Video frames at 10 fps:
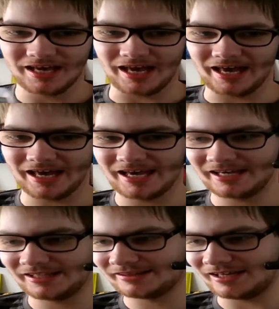
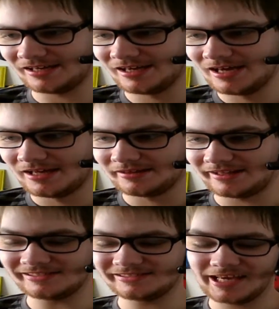and
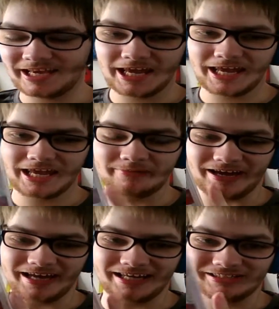this game
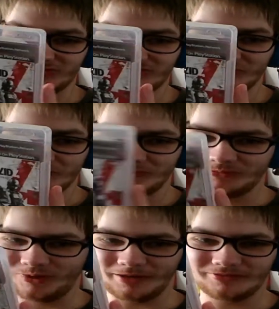is
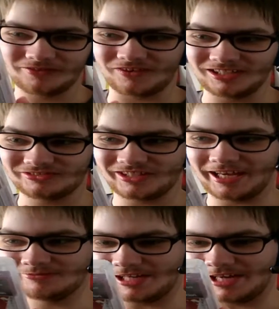one of the funnest
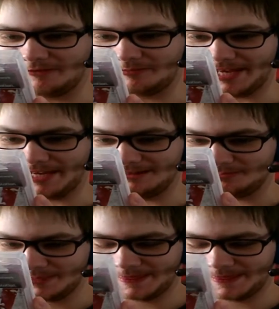games I have played